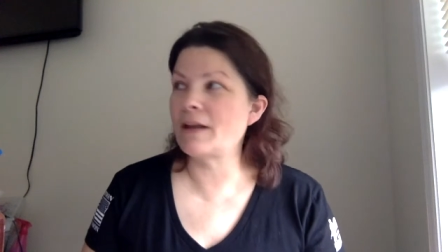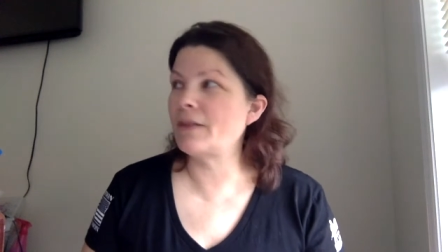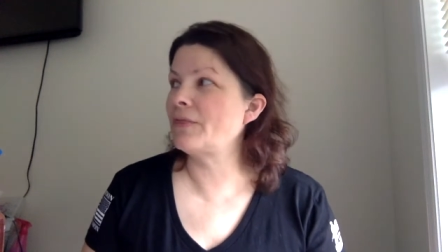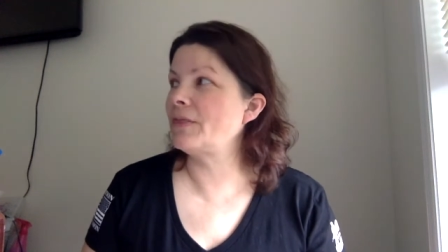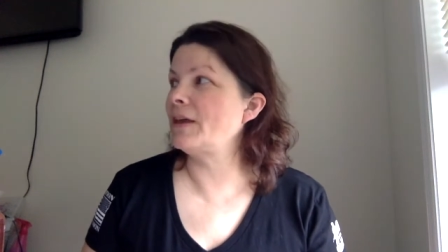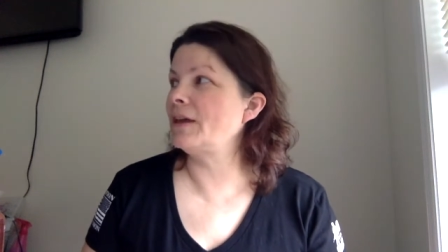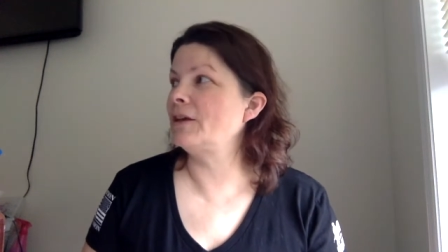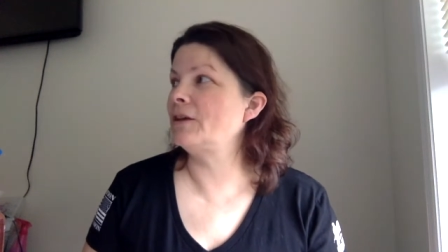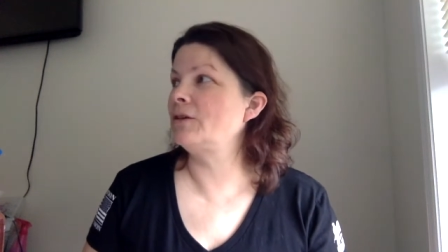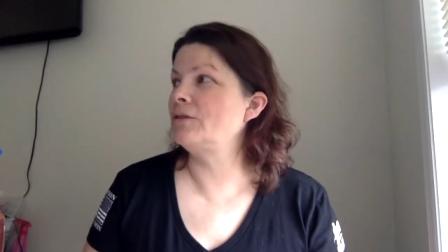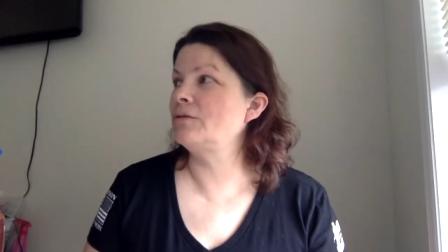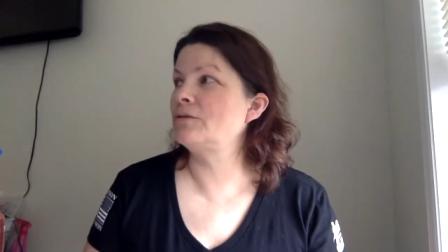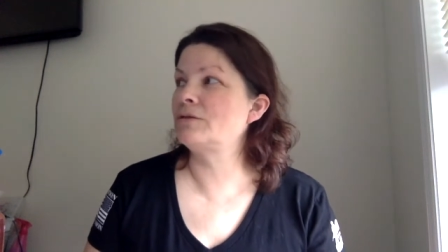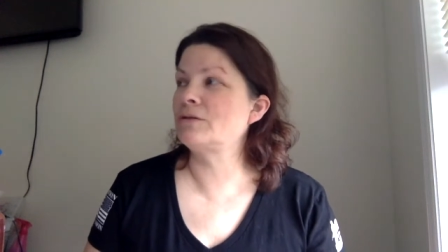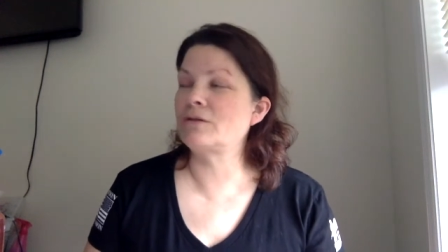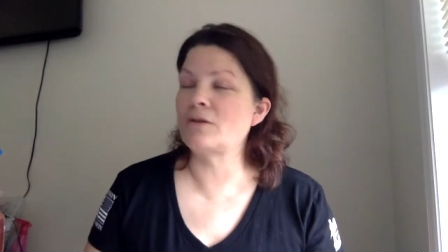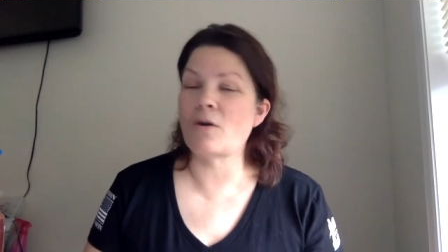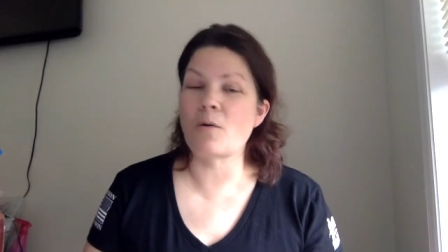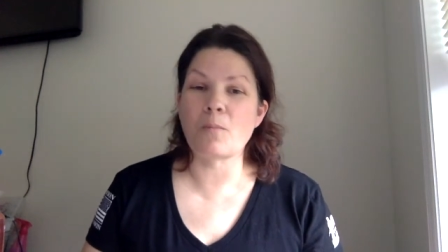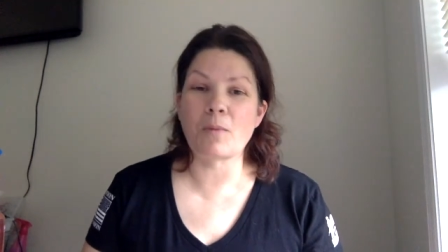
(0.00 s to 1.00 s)
Thank you
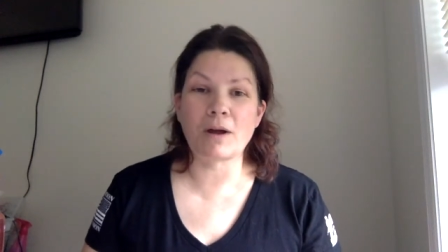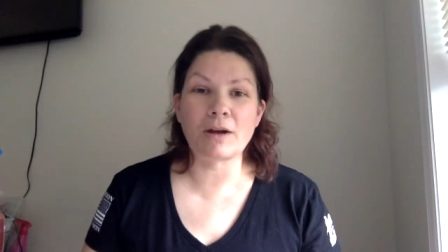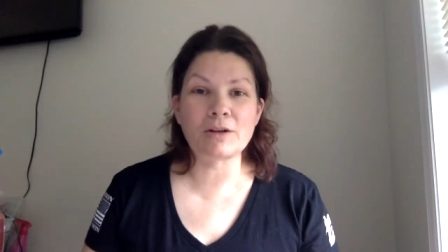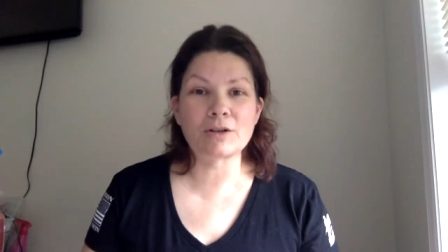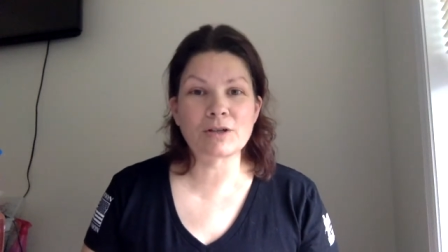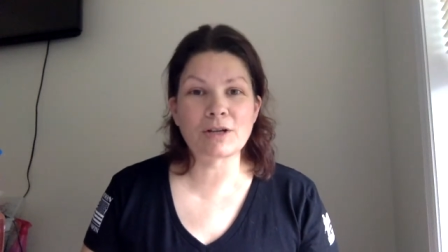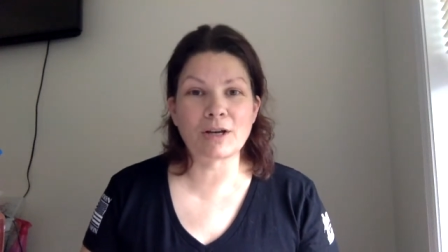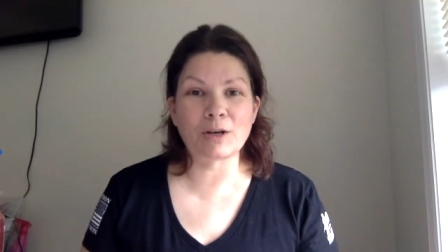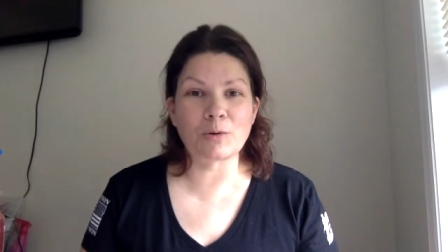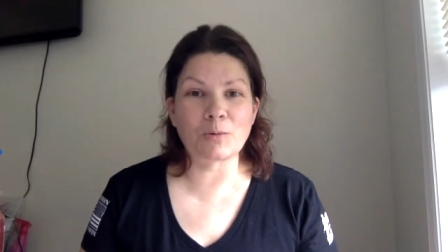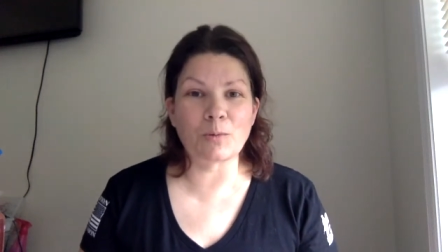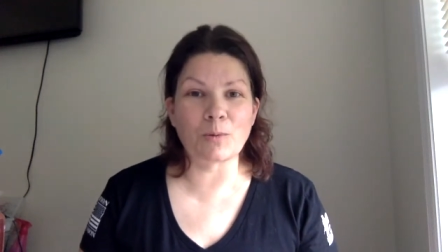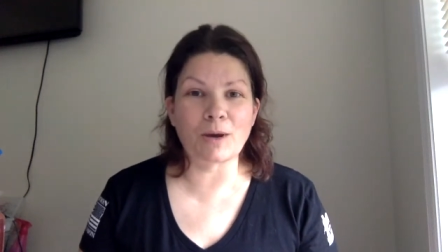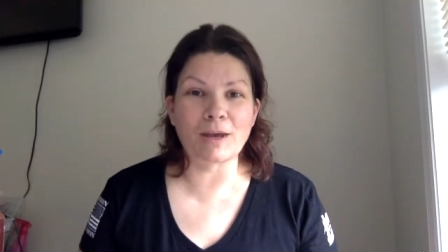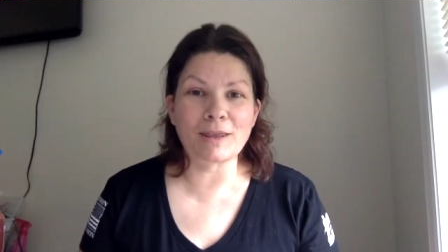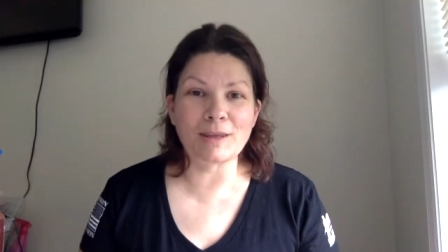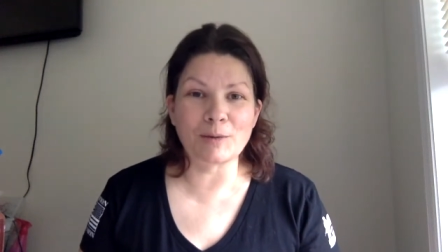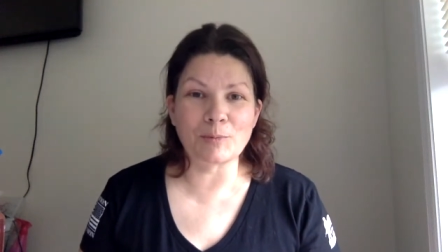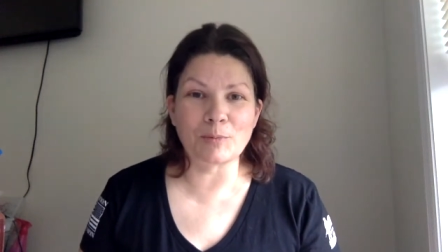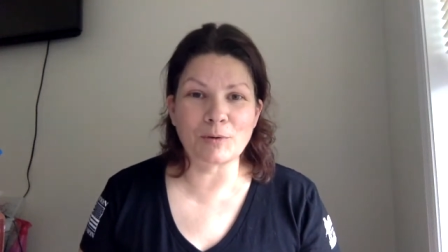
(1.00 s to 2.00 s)
so much. I
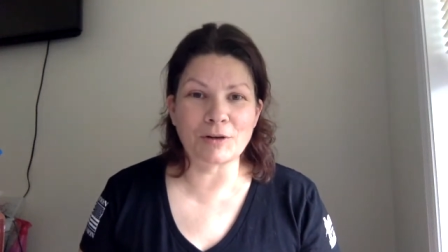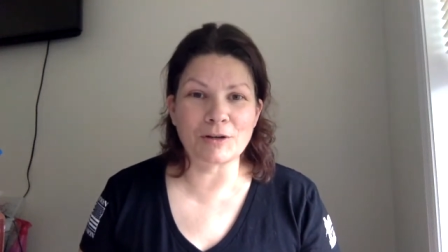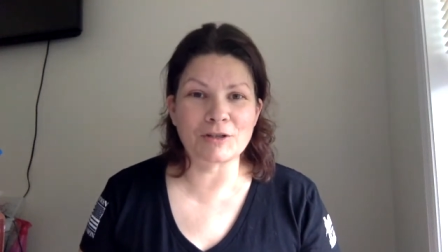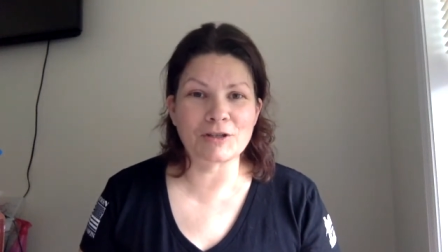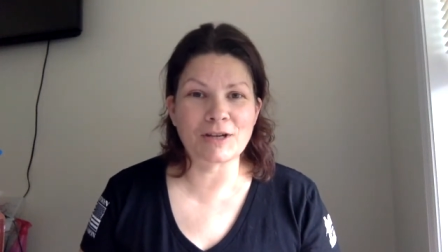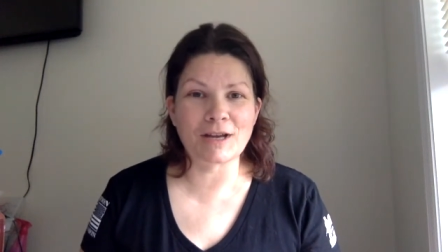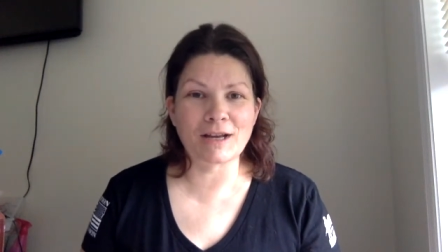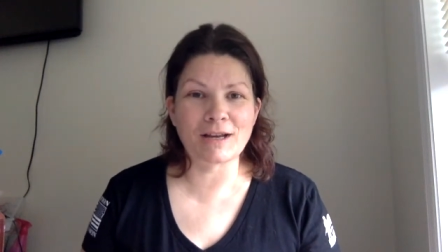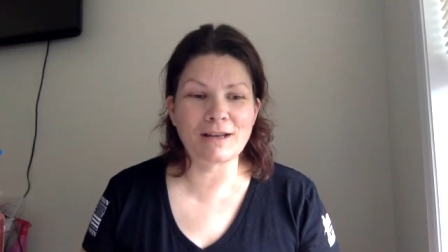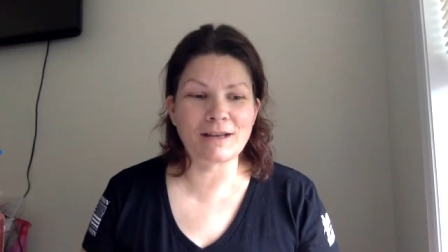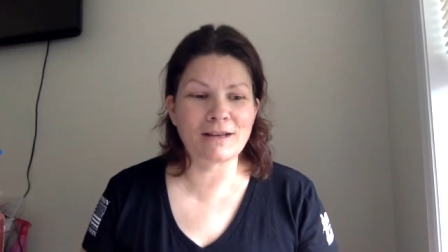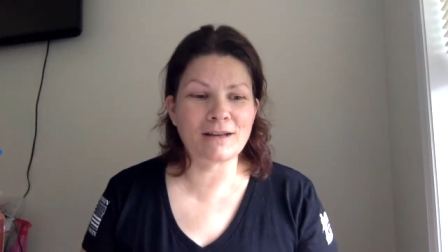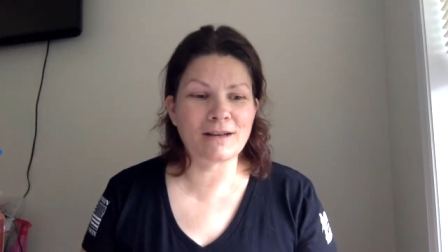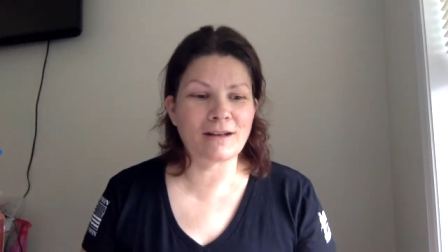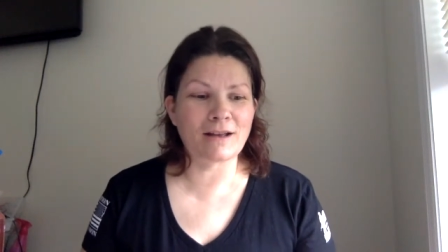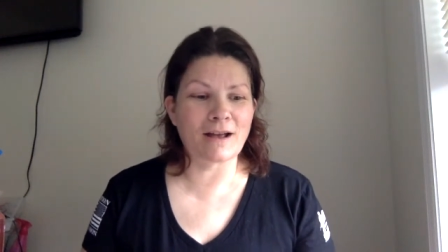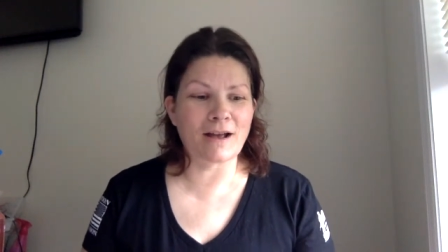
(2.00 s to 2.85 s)
greatly appreciate it.